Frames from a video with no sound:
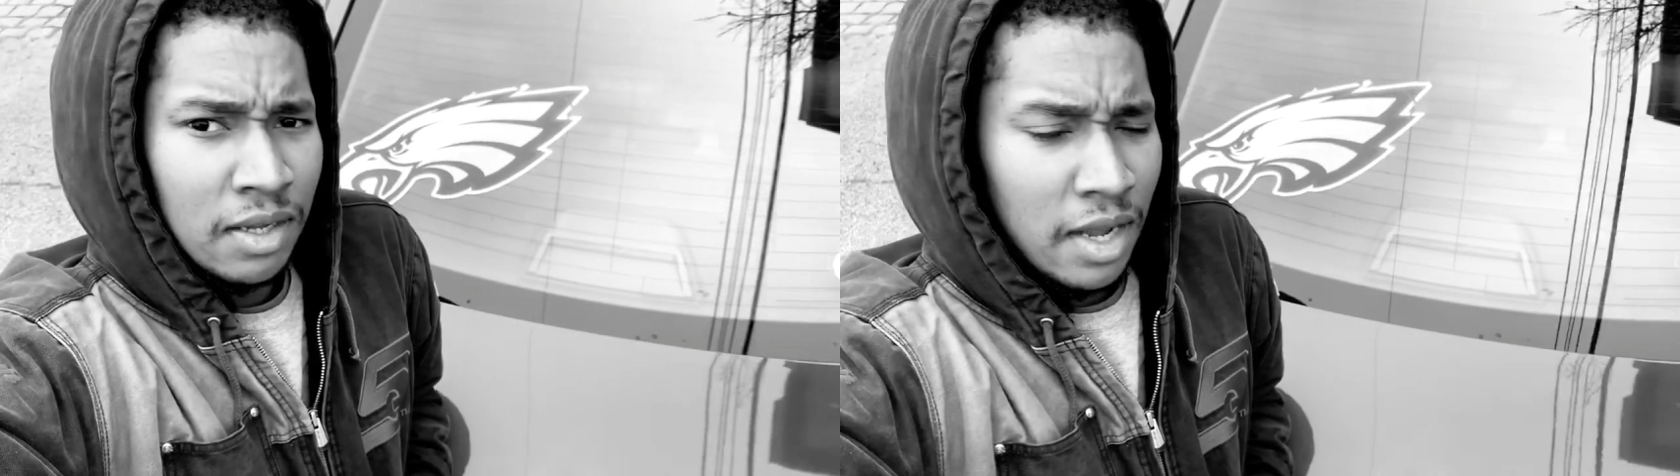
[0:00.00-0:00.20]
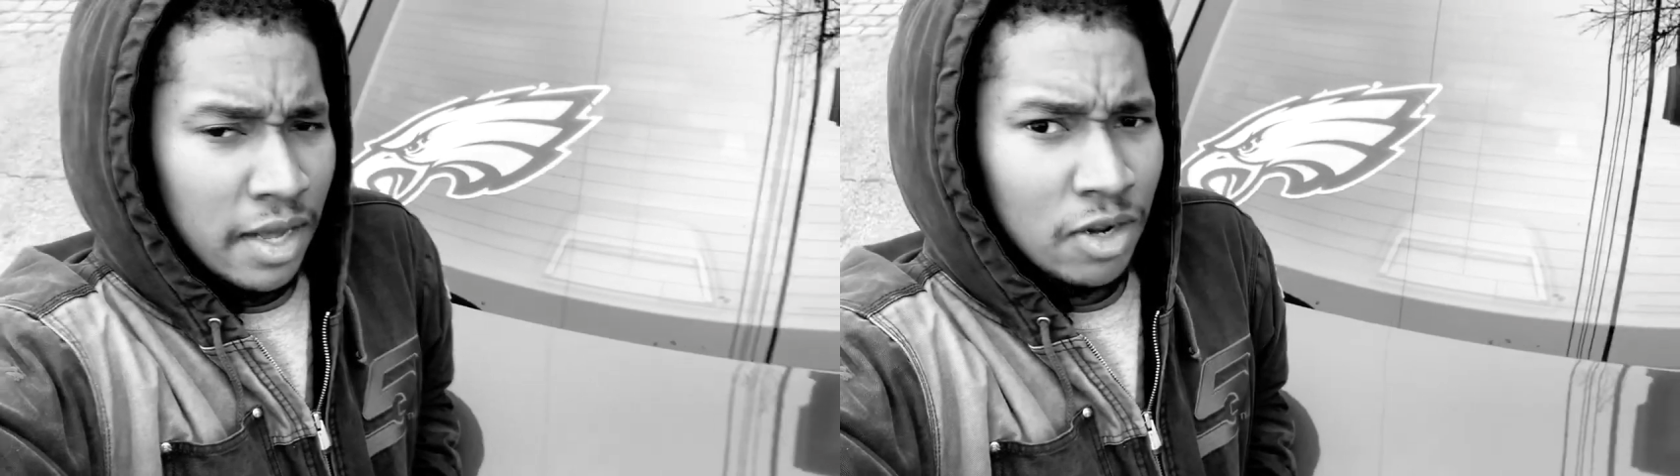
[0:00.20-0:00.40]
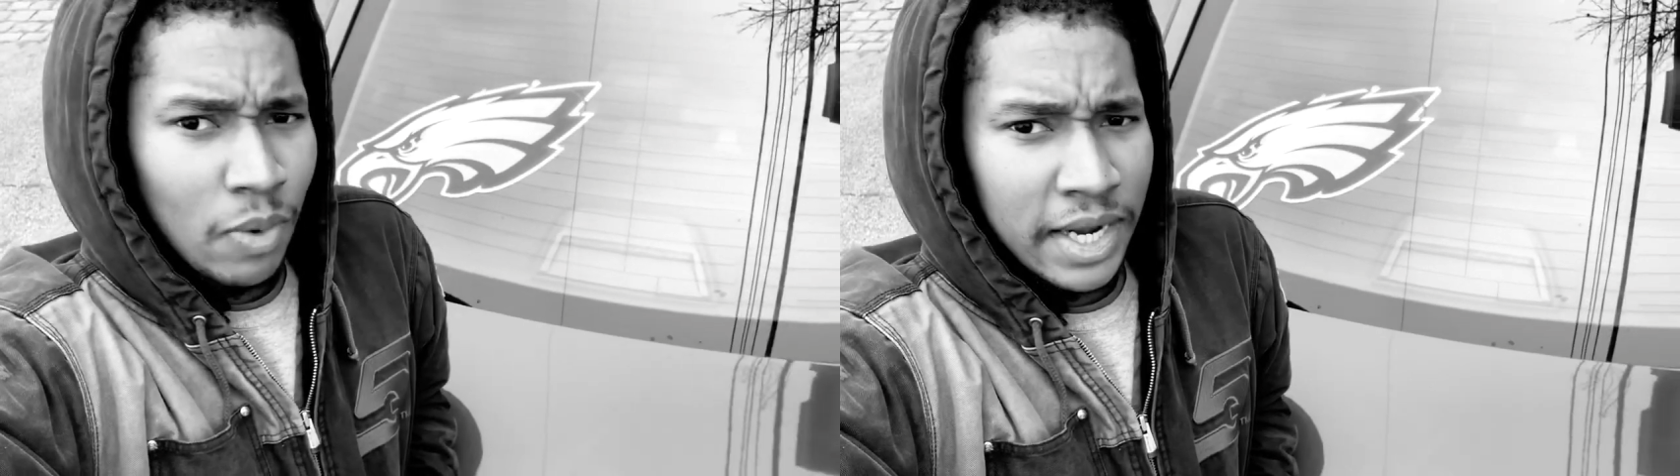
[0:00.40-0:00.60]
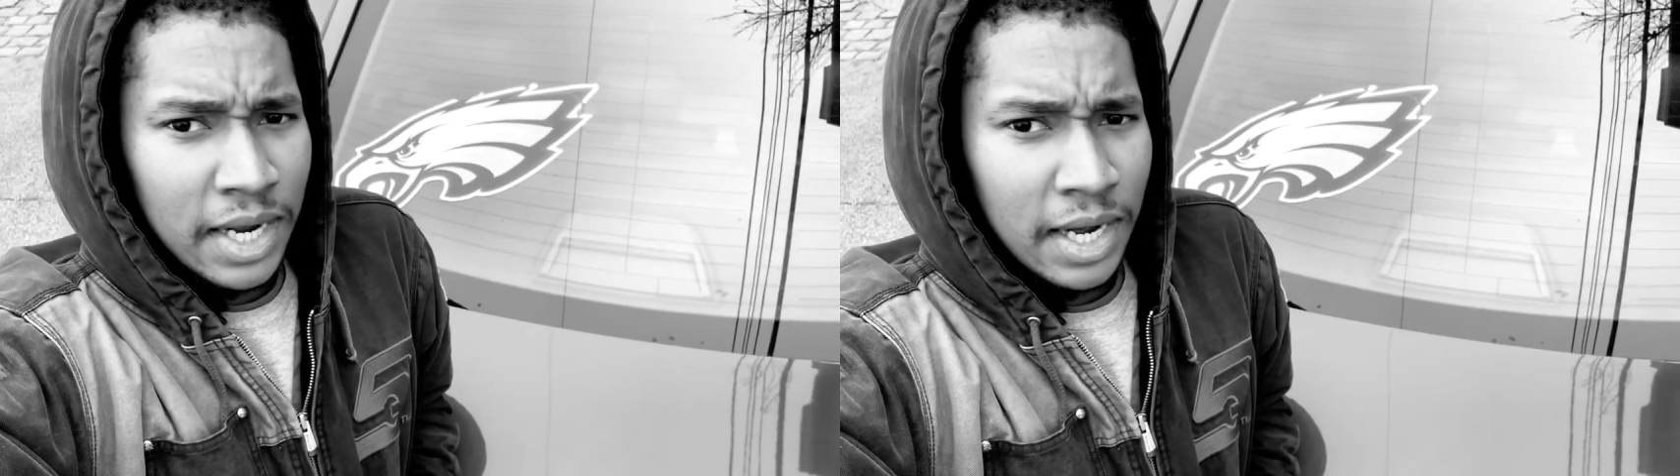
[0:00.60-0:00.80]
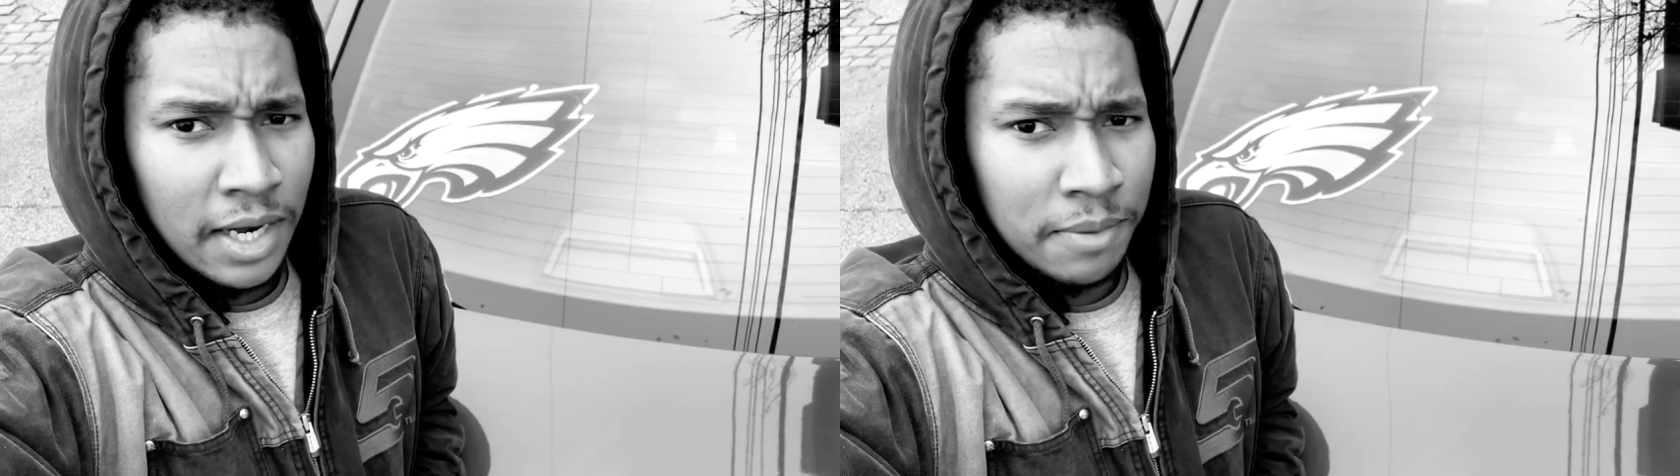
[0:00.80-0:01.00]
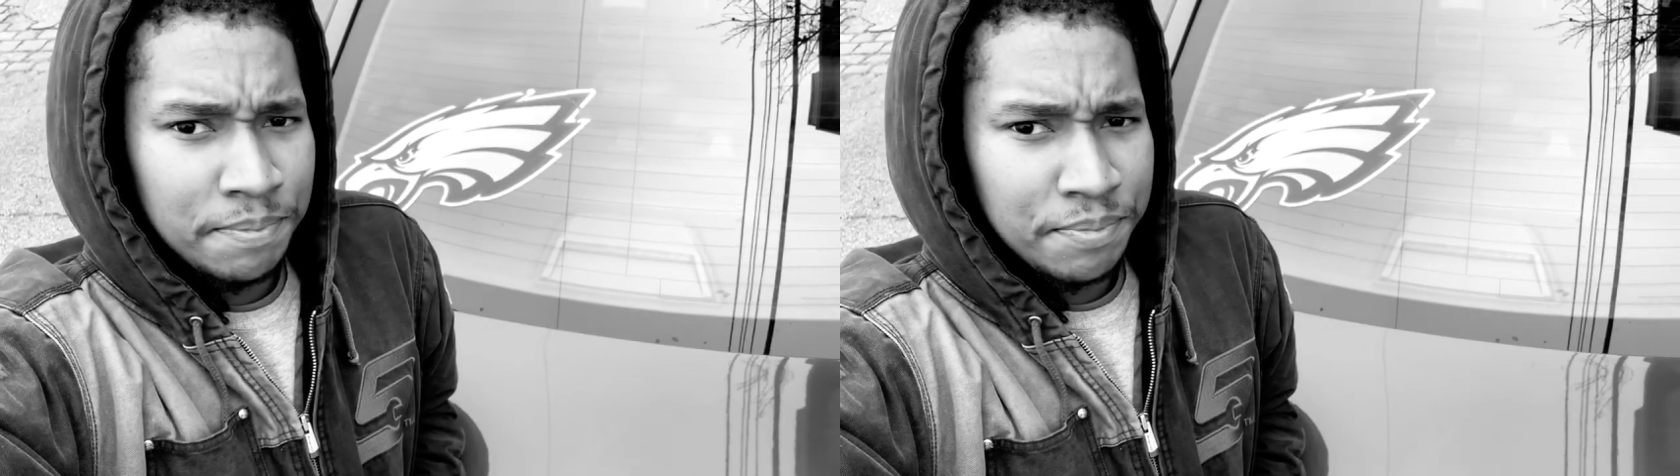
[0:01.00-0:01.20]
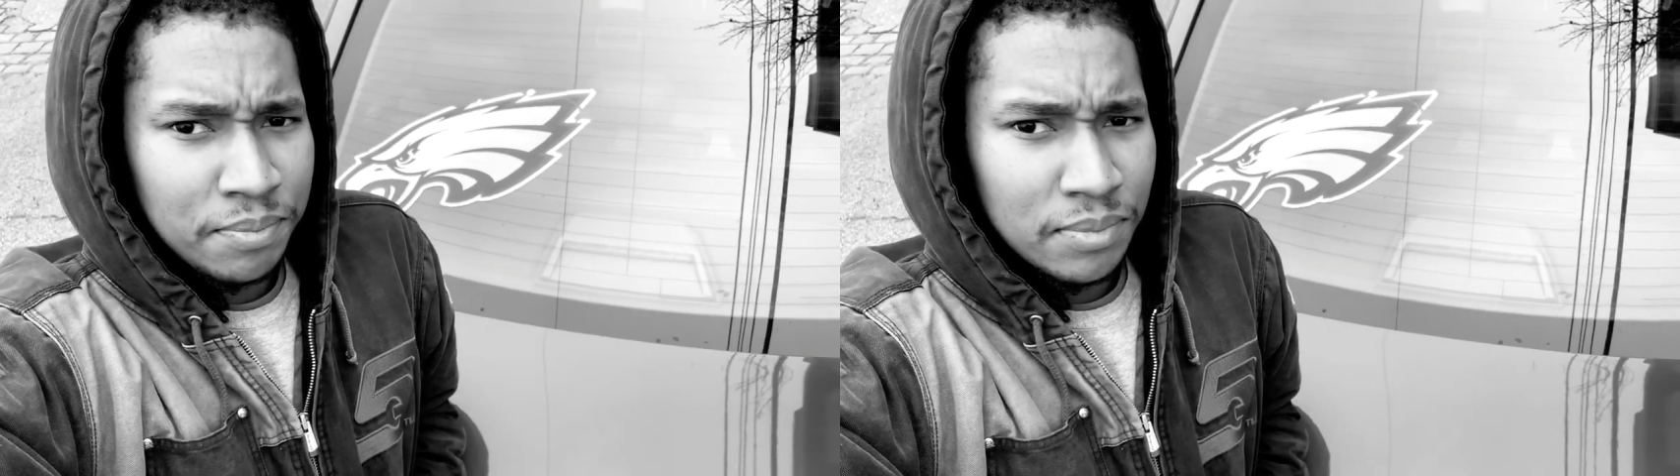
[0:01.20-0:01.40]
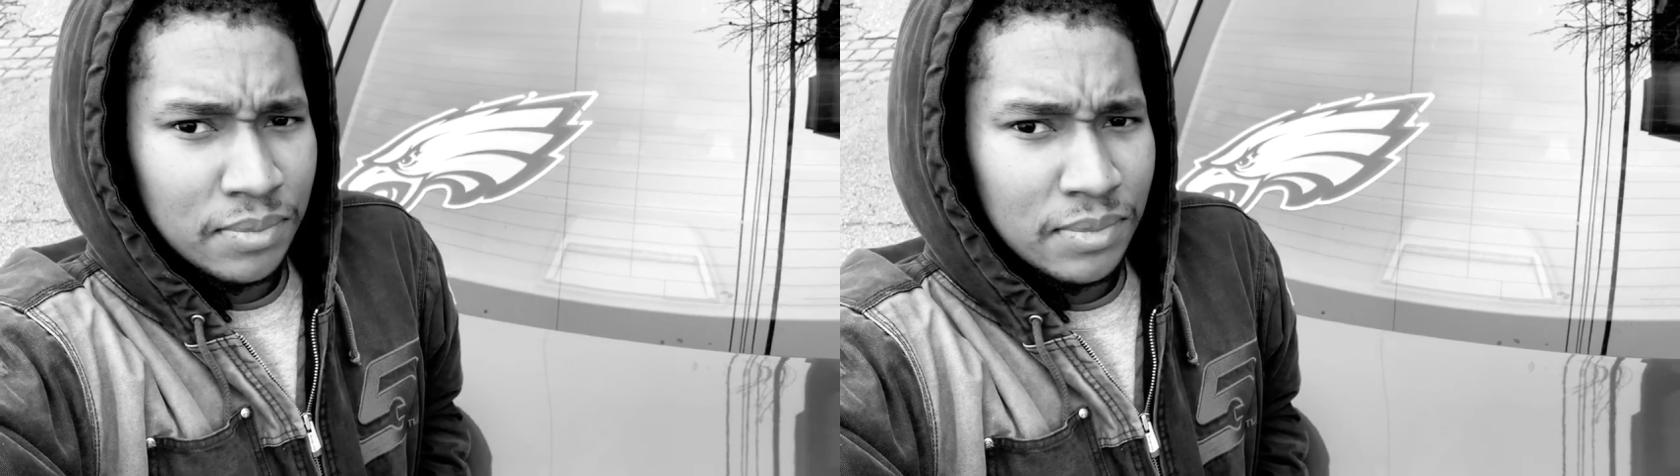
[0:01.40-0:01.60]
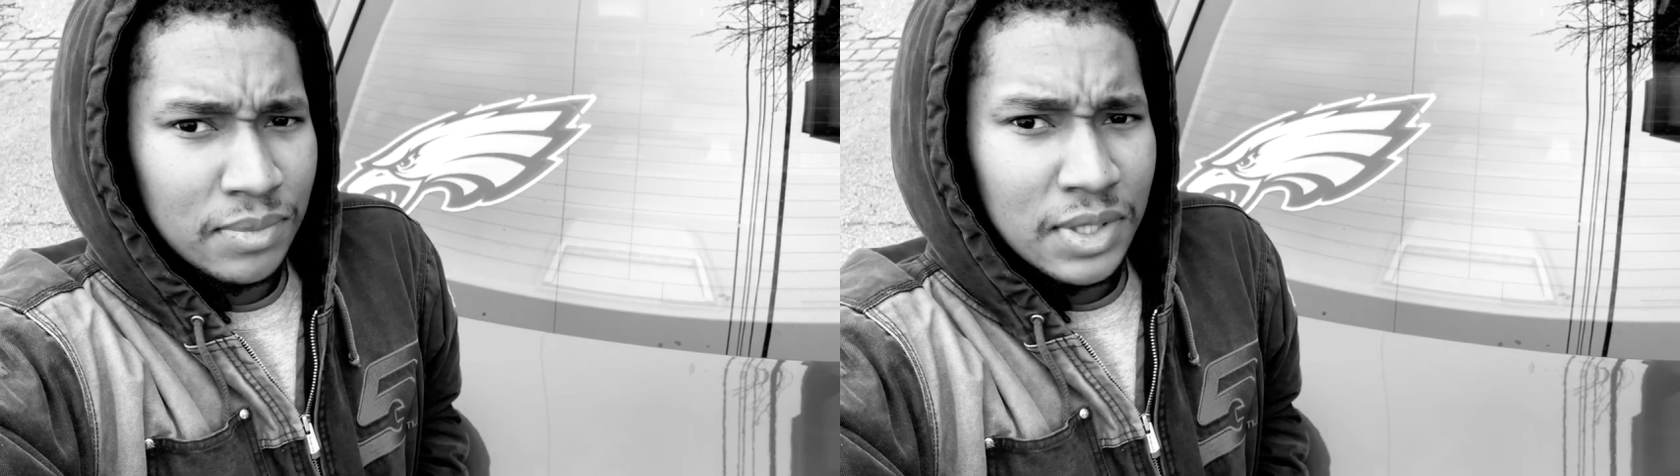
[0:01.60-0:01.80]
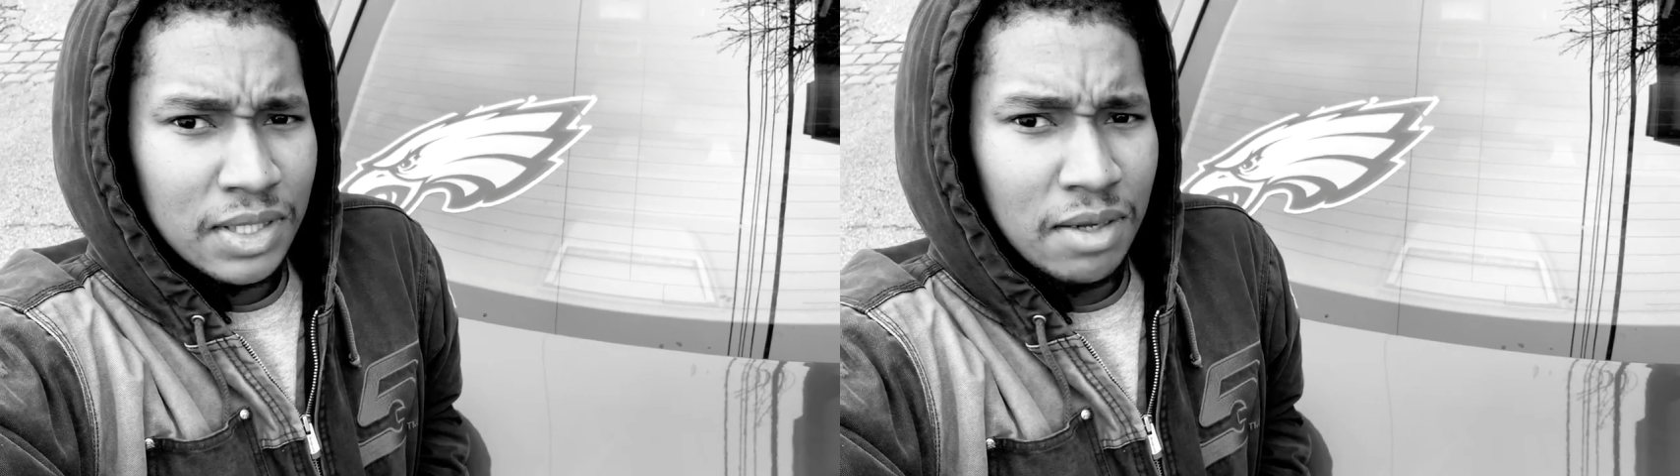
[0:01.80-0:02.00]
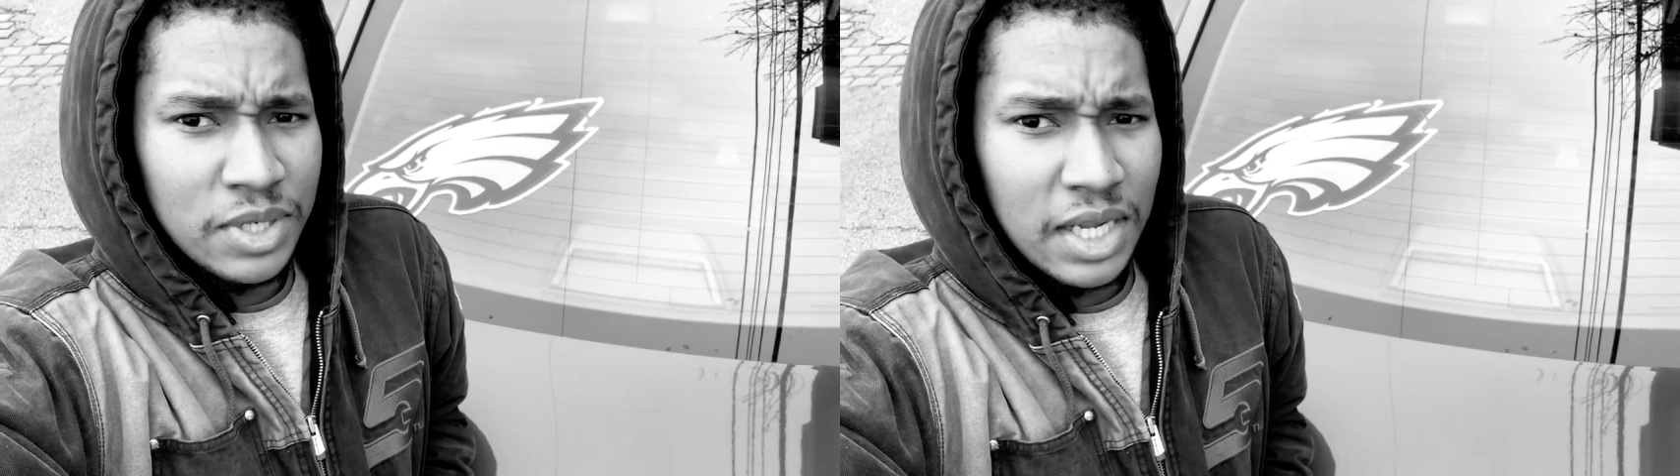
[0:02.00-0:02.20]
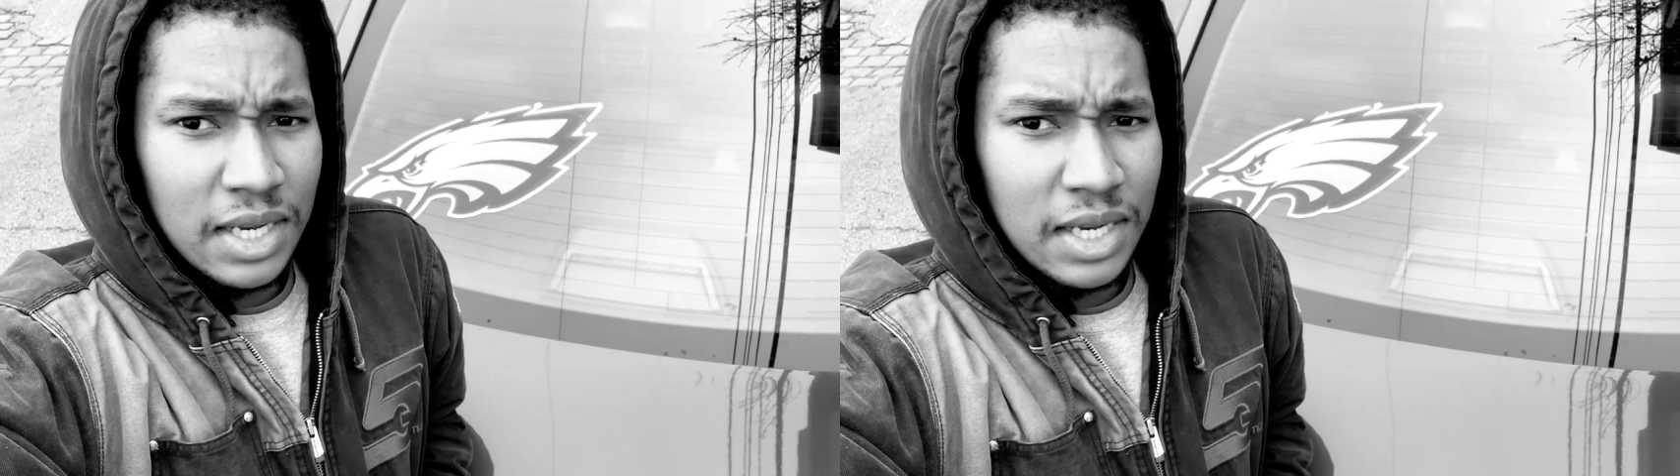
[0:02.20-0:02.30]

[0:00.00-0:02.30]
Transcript: Anyway, let me say,